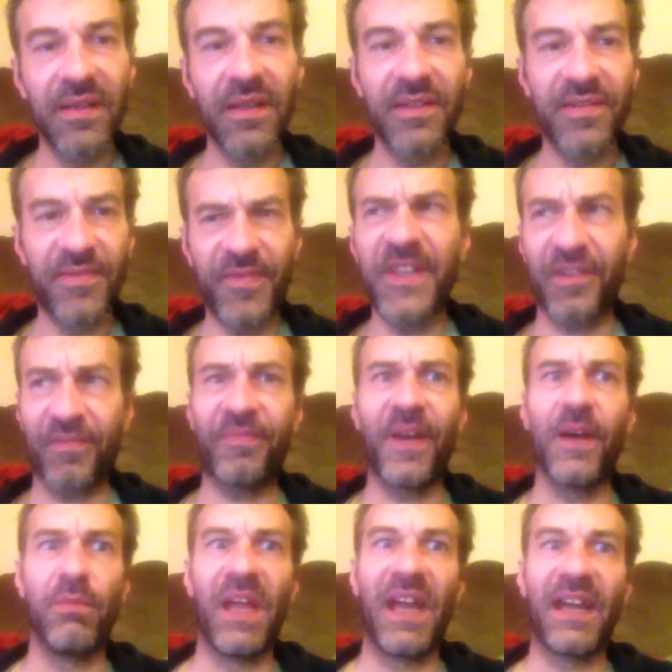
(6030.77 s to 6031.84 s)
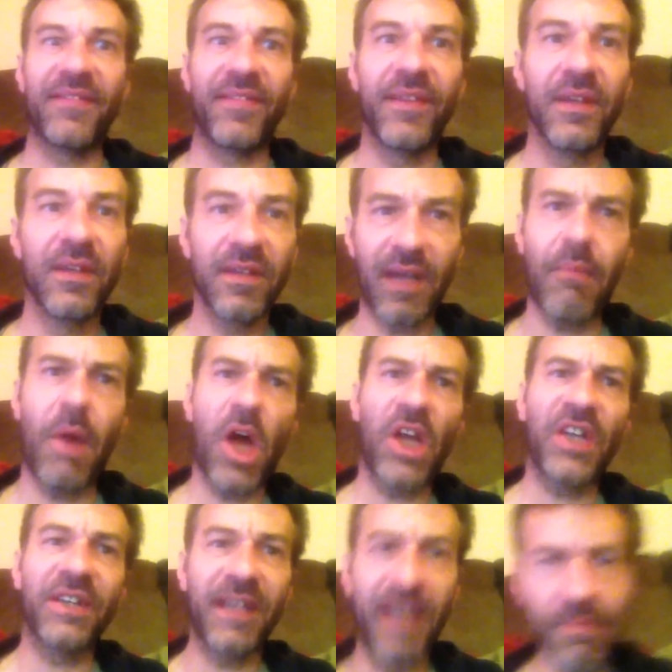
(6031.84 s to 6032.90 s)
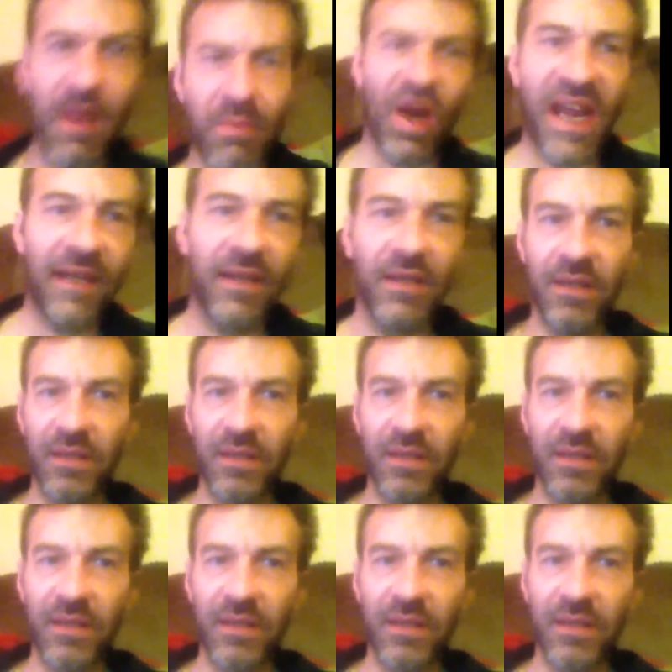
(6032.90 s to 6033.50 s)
It's feature film length. Come on, give me a break.